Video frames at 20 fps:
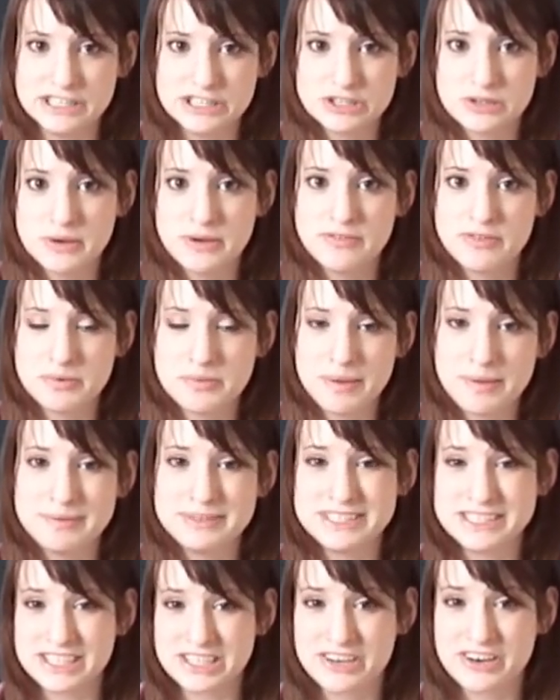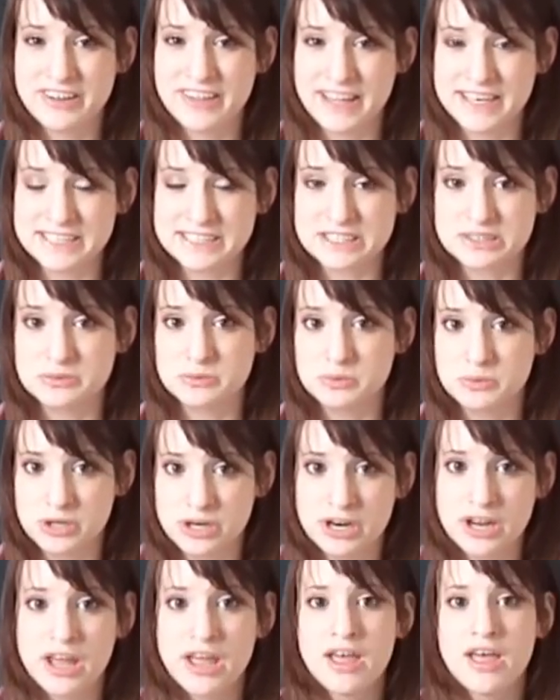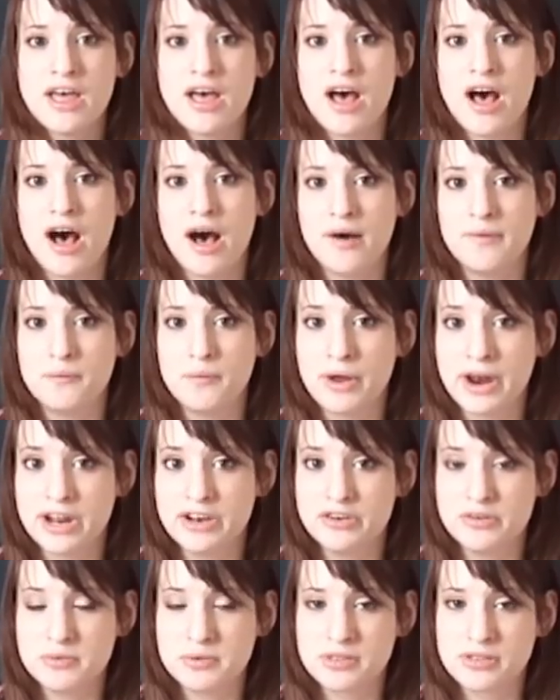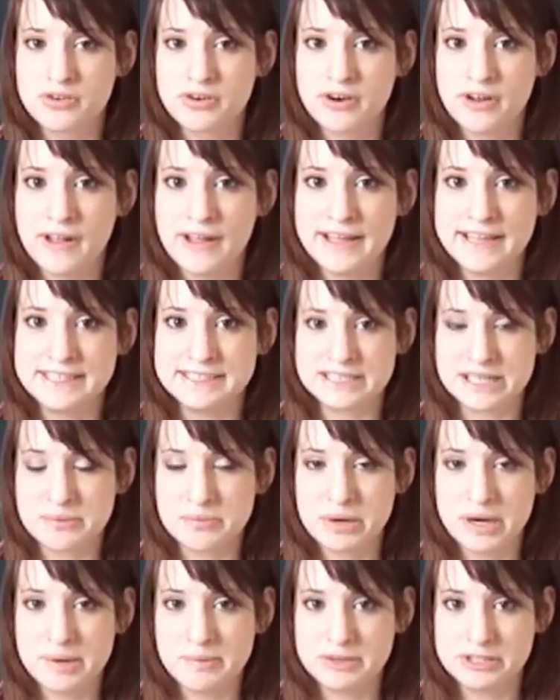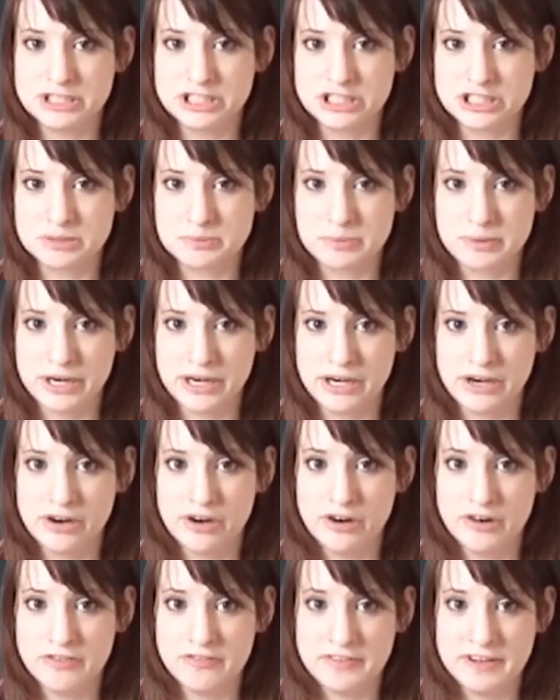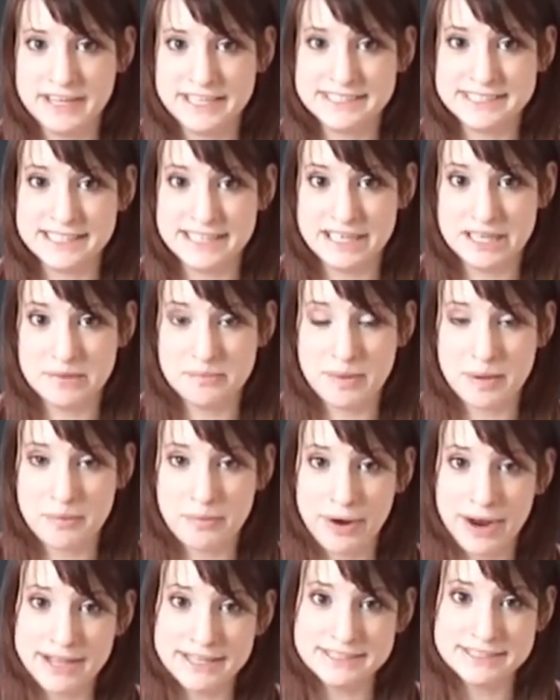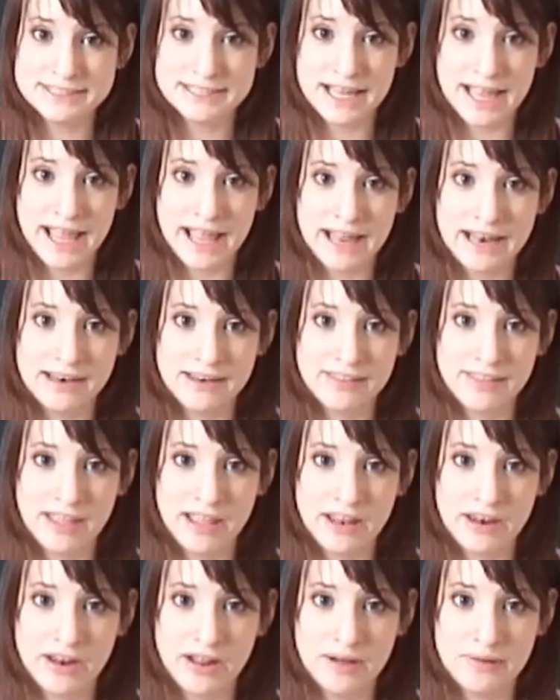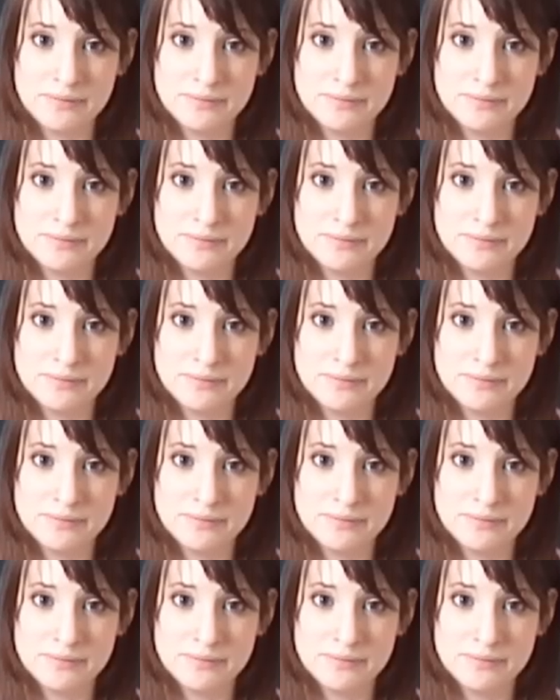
So if your baby's younger and that doesn't work, what I do with Lorelai is I pretty much just bring her face into my breast, and then